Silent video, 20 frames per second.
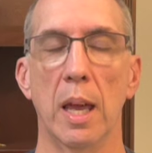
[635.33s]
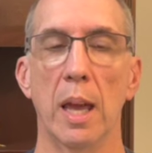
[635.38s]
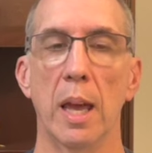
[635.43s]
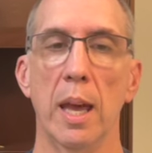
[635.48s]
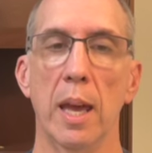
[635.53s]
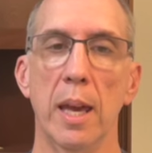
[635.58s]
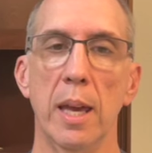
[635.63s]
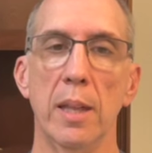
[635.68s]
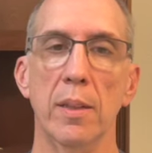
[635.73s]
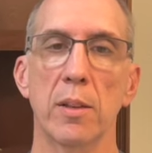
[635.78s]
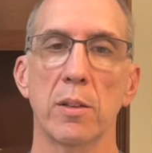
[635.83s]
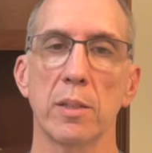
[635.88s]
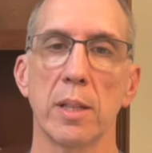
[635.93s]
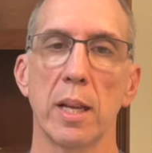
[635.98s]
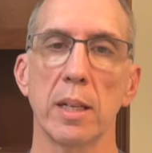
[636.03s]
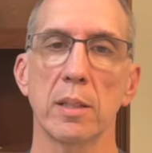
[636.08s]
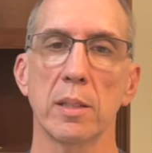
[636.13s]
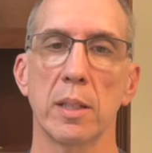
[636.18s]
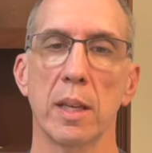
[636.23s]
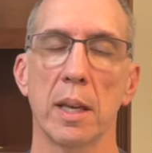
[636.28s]
And there's
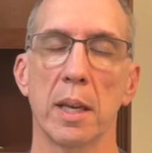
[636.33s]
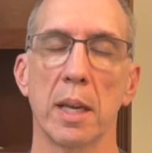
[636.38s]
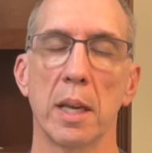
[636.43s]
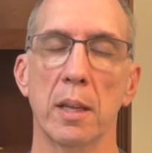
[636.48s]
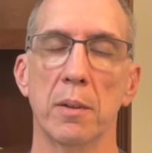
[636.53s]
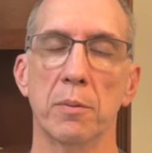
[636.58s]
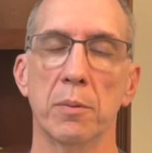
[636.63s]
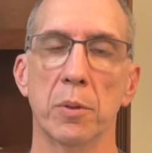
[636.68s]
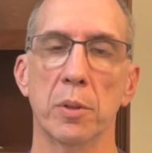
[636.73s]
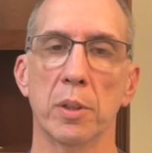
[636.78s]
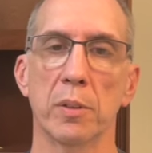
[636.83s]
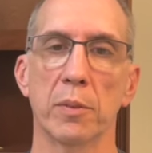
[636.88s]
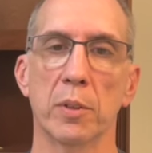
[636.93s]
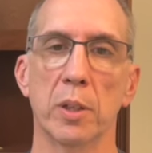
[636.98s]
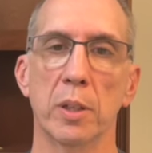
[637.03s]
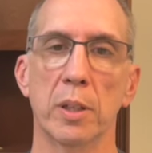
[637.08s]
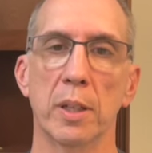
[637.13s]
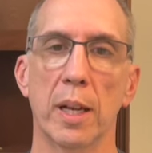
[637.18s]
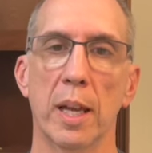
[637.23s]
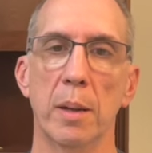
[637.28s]
actually a handful of
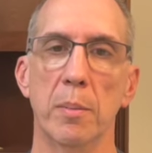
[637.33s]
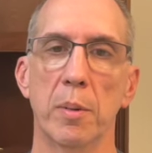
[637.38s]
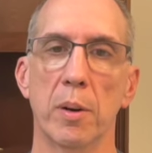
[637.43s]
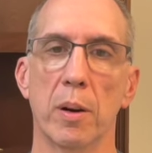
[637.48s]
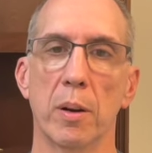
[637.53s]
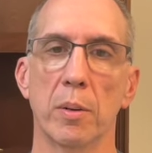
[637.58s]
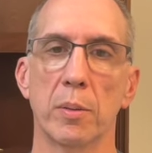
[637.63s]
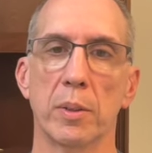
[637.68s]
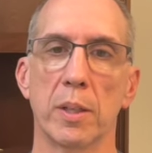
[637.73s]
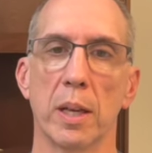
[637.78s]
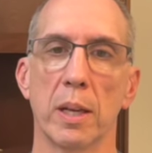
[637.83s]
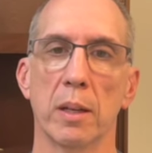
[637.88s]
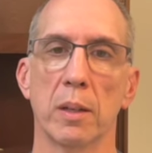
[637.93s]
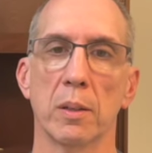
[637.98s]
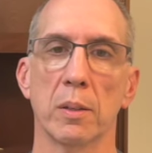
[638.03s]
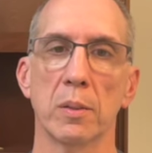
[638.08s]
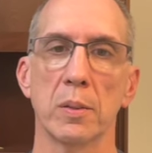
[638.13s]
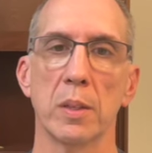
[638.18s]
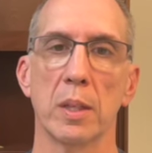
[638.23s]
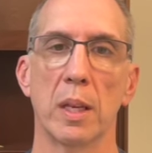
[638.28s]
good neighbor
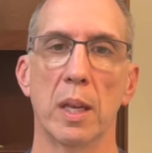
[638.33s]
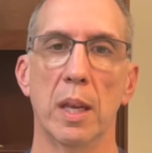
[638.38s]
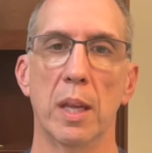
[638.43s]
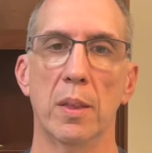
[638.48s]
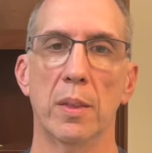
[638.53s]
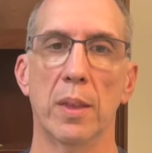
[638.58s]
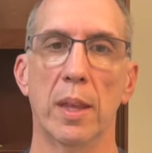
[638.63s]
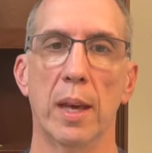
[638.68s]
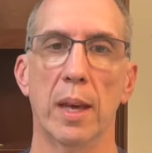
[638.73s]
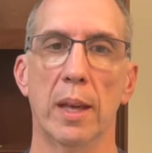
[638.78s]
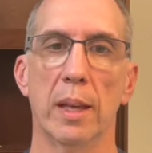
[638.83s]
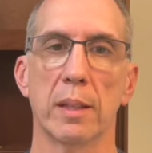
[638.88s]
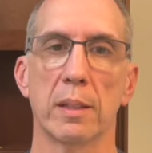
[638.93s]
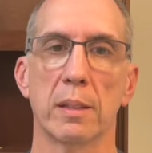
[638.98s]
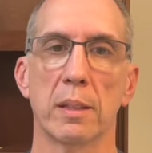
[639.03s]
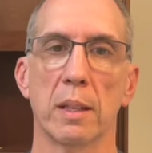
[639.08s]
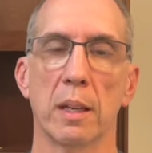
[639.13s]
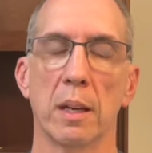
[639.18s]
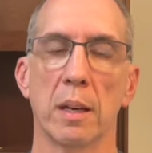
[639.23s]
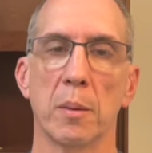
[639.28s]
hotels
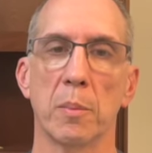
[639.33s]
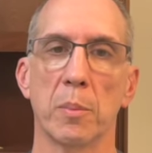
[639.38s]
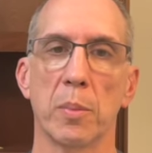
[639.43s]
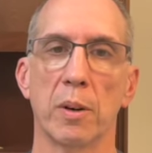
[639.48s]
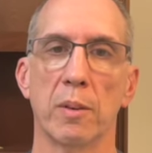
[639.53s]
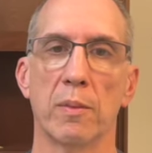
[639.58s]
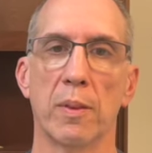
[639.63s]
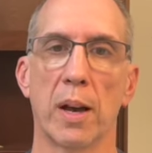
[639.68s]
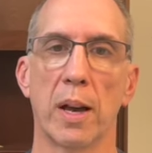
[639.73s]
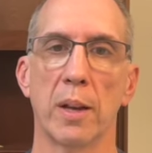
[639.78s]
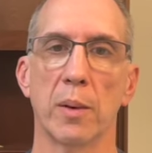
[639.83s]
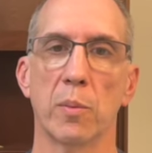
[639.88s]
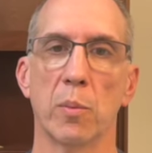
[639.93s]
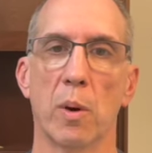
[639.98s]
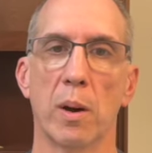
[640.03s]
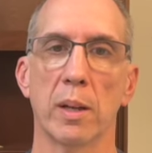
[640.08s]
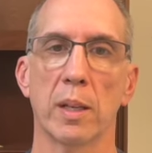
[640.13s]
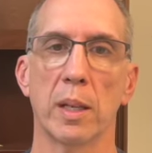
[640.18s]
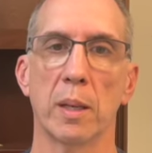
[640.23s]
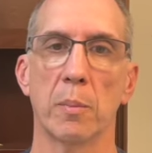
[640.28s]
that provide
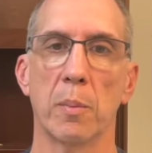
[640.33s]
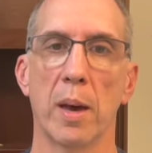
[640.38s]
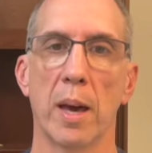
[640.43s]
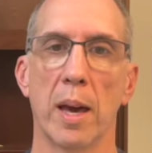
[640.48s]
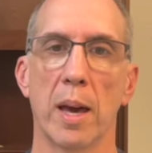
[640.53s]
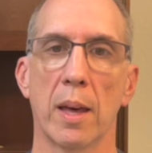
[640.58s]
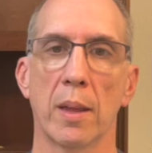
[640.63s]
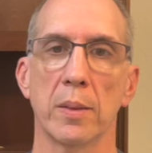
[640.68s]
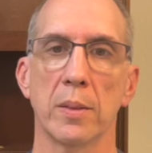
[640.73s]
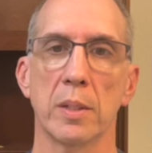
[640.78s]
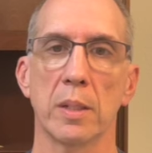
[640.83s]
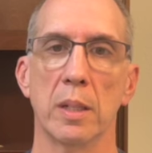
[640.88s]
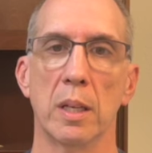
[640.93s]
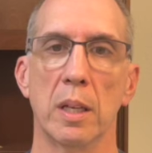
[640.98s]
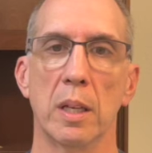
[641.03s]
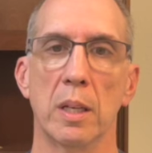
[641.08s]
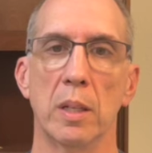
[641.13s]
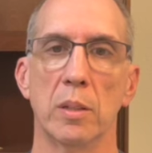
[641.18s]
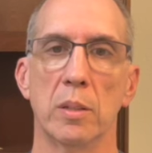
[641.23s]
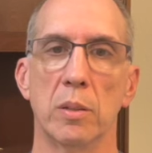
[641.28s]
walking paths
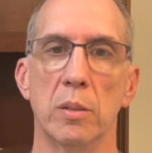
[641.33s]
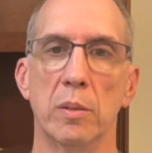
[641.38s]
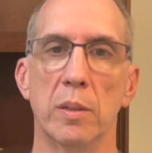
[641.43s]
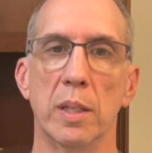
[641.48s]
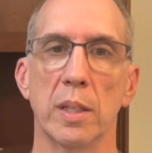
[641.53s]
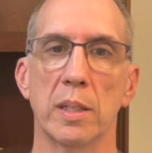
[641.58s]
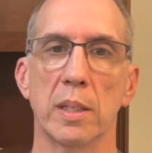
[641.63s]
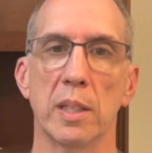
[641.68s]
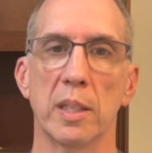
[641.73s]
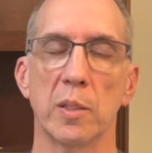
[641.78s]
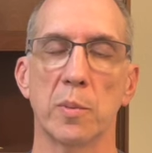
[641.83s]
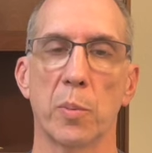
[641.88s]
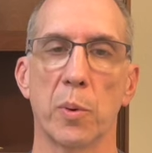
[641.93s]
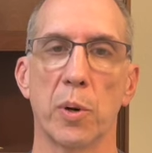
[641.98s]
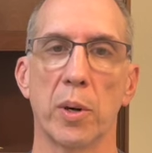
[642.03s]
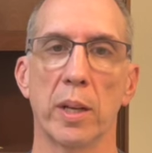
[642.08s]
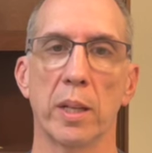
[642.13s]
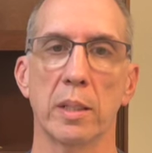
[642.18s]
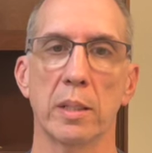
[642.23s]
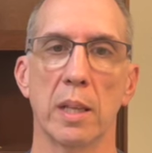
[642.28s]
to Disney
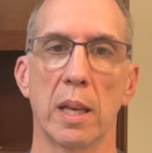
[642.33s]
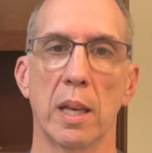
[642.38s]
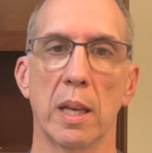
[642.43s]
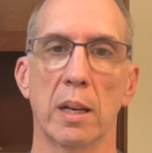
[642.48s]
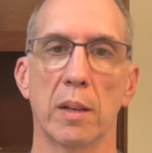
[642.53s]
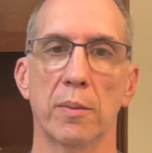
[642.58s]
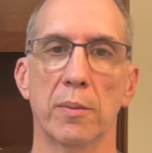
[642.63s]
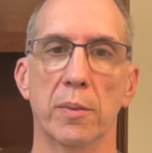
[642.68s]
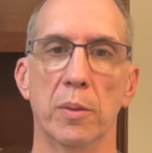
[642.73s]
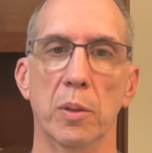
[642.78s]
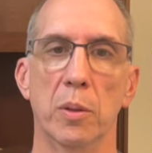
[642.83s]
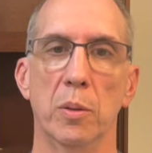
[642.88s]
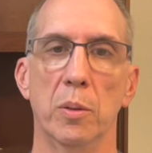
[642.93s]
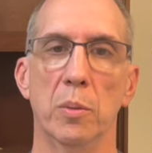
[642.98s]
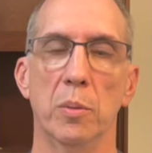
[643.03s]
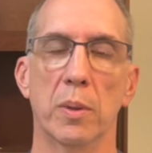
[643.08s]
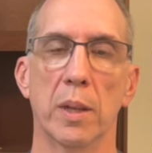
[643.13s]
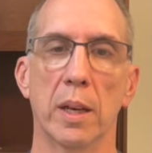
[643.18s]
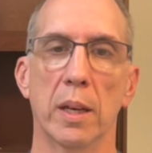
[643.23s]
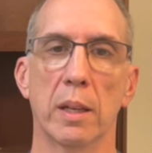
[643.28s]
Springs, and a
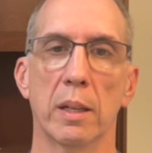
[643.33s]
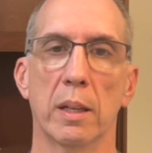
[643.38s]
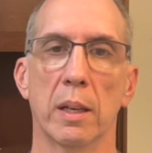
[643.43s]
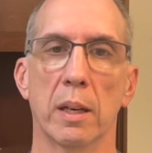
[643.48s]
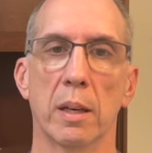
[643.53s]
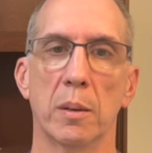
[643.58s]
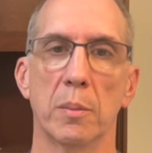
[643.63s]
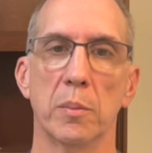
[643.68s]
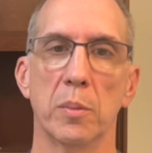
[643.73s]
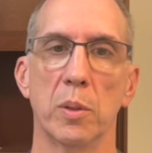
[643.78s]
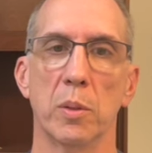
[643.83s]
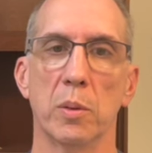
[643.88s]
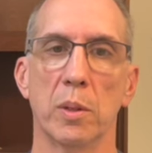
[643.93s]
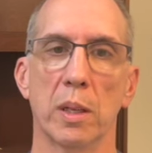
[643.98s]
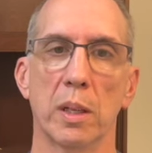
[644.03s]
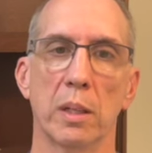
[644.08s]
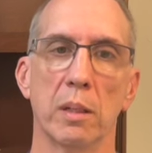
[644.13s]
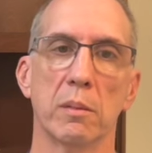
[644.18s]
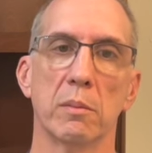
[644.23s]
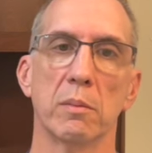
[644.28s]
few that you
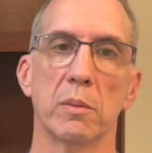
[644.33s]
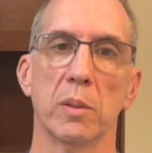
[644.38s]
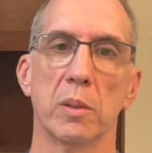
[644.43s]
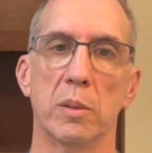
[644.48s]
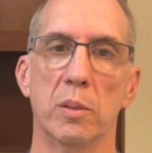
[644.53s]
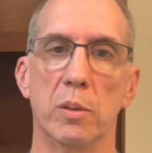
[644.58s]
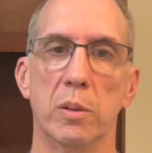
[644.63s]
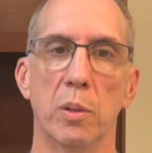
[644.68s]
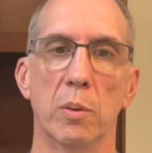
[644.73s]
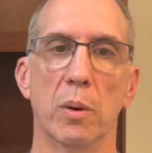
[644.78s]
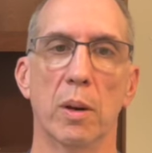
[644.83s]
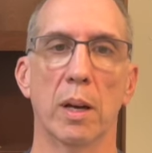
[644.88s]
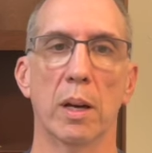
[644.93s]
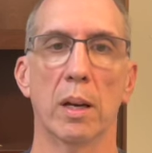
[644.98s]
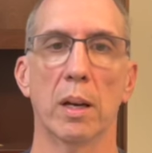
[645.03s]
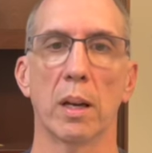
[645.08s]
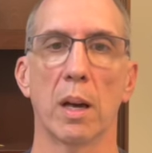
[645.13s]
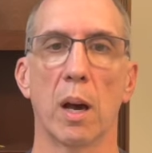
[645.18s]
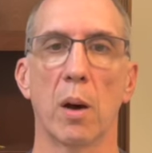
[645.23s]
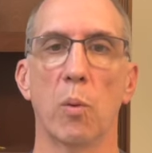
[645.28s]
can do
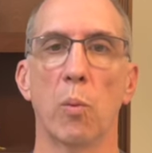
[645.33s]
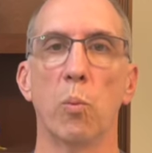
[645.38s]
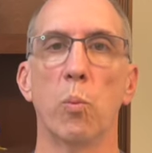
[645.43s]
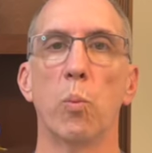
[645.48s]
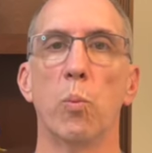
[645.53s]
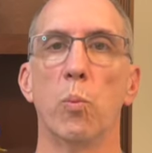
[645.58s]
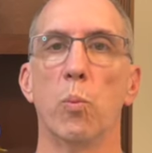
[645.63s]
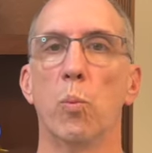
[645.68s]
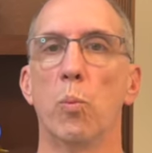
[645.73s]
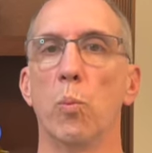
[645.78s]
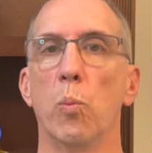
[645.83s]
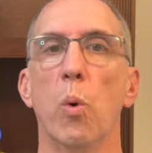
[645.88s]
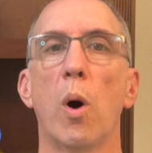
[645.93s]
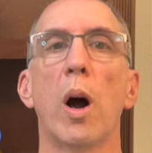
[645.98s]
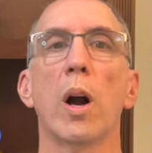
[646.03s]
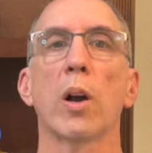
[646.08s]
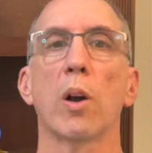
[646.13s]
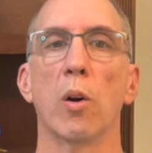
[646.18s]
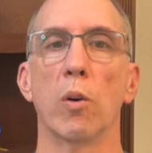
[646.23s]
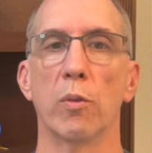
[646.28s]
a
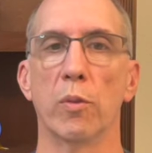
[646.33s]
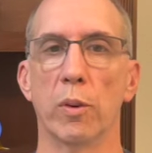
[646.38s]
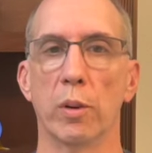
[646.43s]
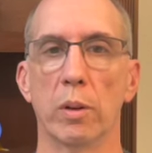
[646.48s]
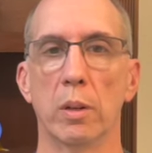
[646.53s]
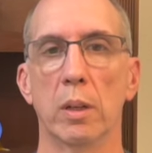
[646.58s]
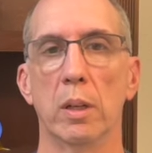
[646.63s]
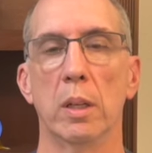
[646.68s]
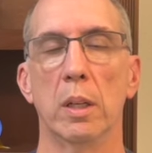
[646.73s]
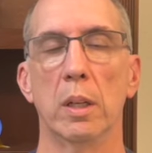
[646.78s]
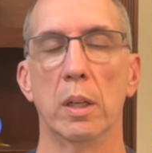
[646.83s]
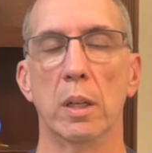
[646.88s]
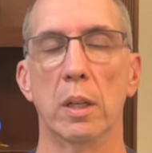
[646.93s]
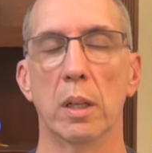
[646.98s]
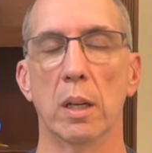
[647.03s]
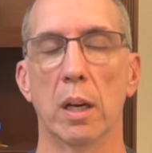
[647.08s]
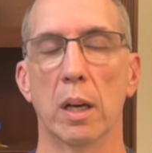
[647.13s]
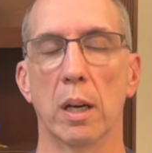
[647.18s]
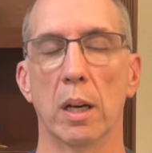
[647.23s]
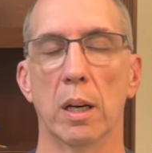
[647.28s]
walkover
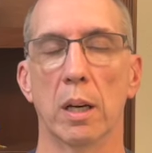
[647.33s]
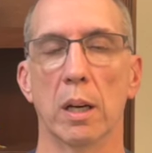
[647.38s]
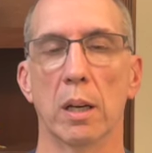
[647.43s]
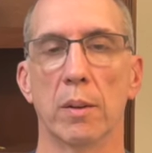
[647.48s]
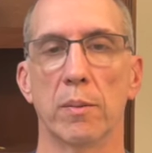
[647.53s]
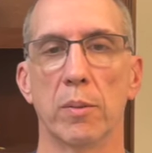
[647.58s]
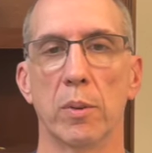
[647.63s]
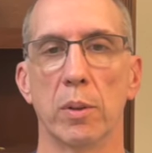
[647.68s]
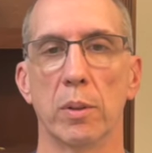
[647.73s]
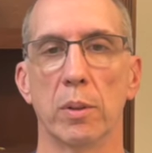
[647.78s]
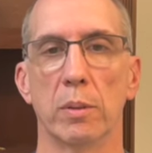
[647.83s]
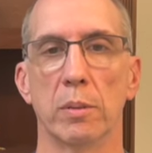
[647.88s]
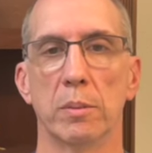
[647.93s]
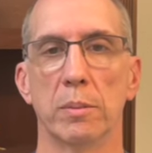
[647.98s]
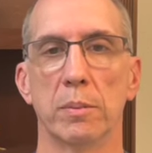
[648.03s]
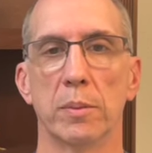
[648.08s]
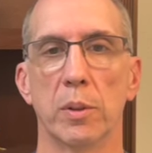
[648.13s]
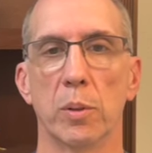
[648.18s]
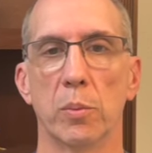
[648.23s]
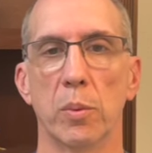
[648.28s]
of
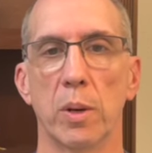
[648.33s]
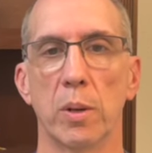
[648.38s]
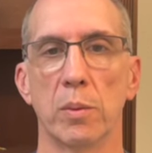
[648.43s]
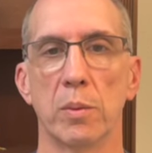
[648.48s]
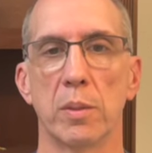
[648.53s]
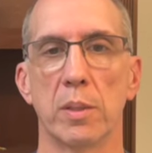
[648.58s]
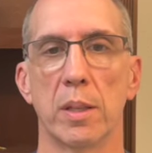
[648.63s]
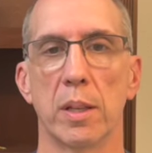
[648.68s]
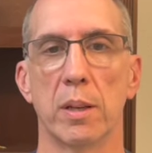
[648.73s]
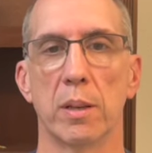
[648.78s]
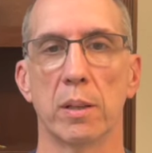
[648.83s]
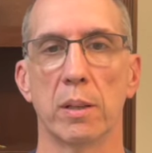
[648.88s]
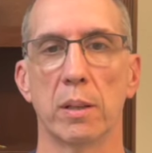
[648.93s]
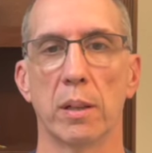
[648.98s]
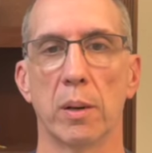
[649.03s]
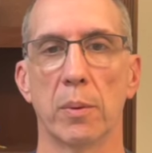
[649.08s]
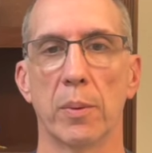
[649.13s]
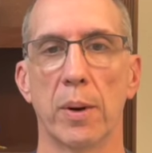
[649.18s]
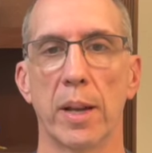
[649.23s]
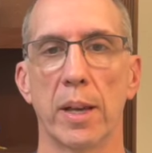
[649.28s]
the roads that are
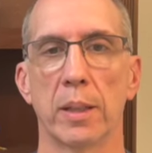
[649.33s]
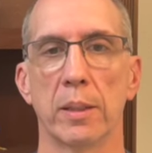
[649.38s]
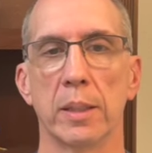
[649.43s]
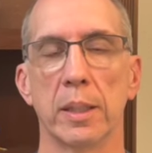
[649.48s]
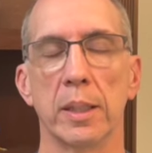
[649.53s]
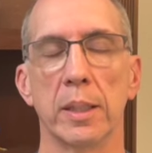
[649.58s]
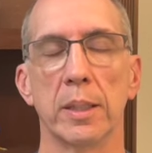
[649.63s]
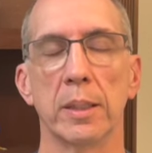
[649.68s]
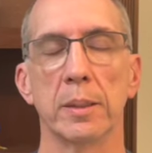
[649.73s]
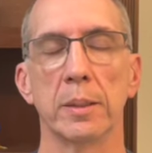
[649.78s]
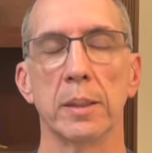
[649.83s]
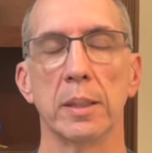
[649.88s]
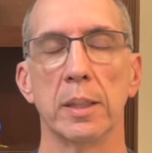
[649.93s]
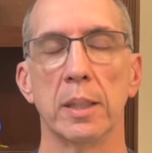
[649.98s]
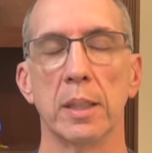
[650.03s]
around there.